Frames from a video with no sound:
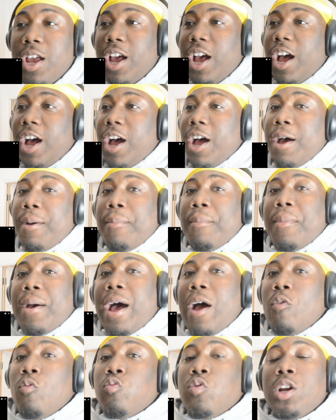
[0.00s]
Um,
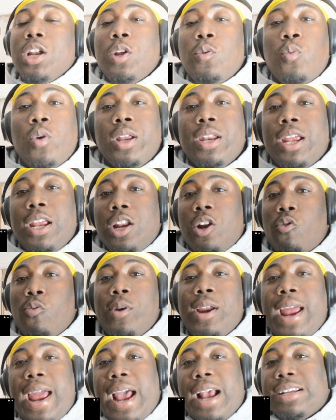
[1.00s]
I really wasn't into
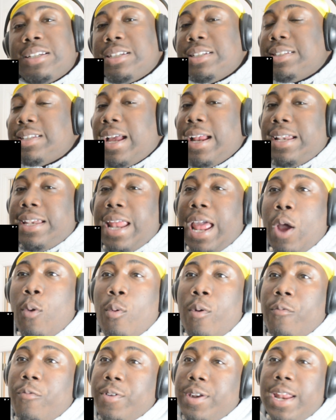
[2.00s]
reactions like that
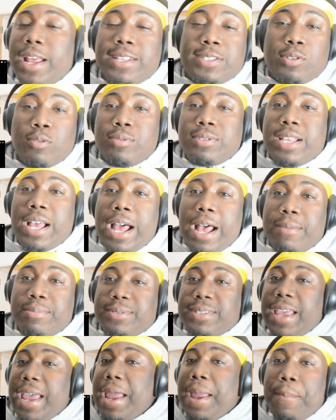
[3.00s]
when
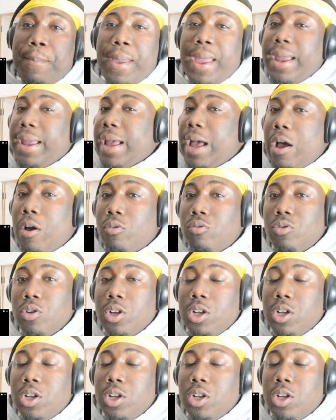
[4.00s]
Finesse2tymes came back out,